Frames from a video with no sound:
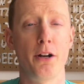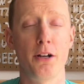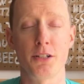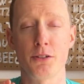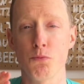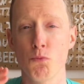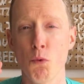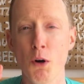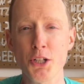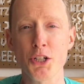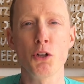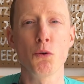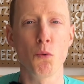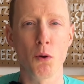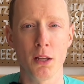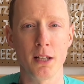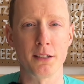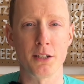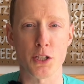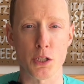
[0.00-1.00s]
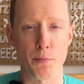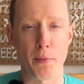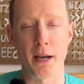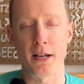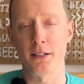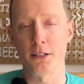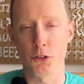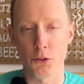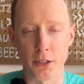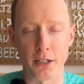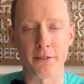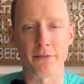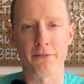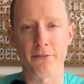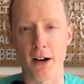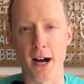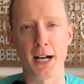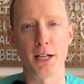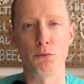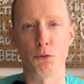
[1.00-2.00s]
It's what you're willing to spend, you can
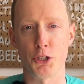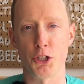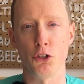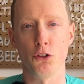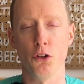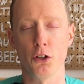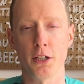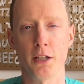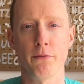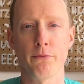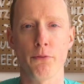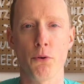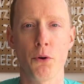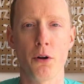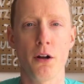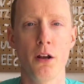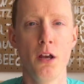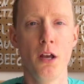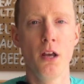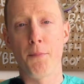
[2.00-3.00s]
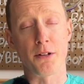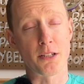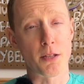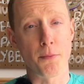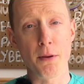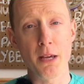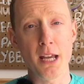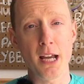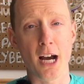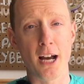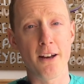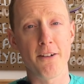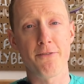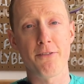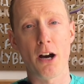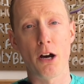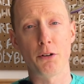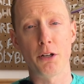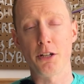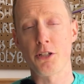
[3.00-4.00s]
find what you're looking for. But to me, I have
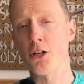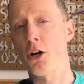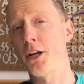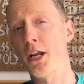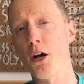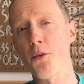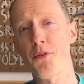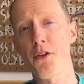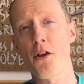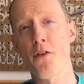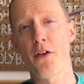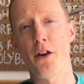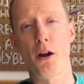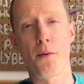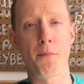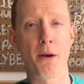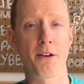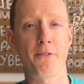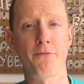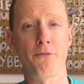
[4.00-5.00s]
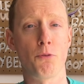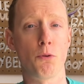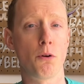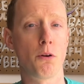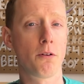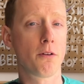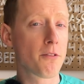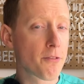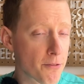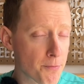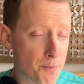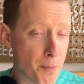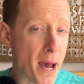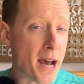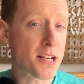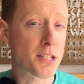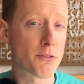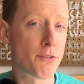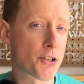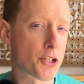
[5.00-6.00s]
found a ton out there that are meant for
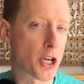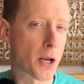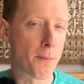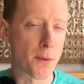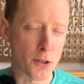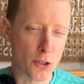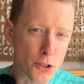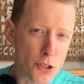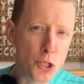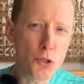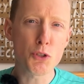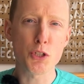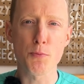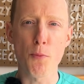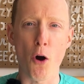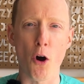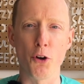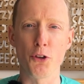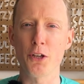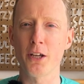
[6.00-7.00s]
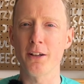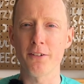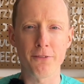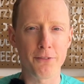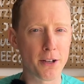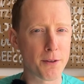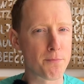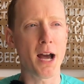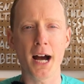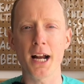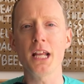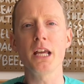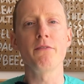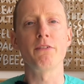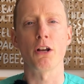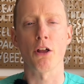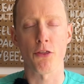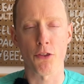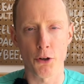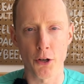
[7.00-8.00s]
bass fishing, but they're too small. You can fit not even
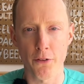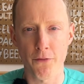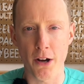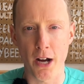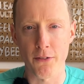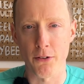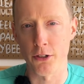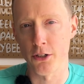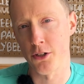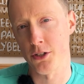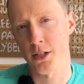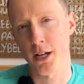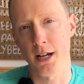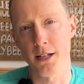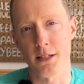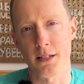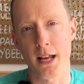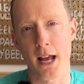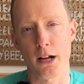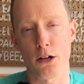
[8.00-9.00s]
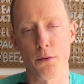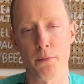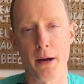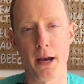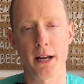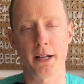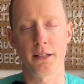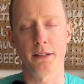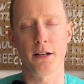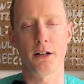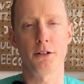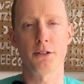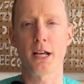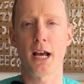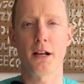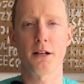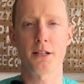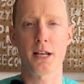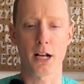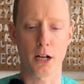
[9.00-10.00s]
a 3500 size tackle bag in there,
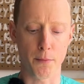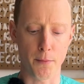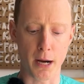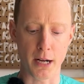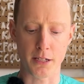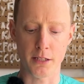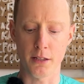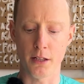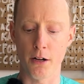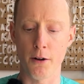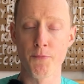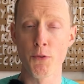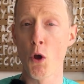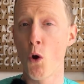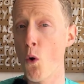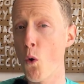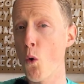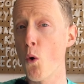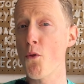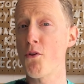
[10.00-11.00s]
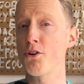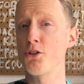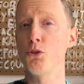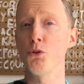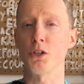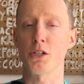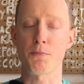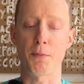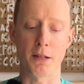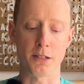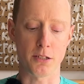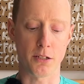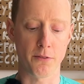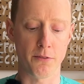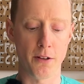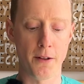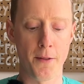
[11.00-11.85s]
tackle box in there, or they're too expensive.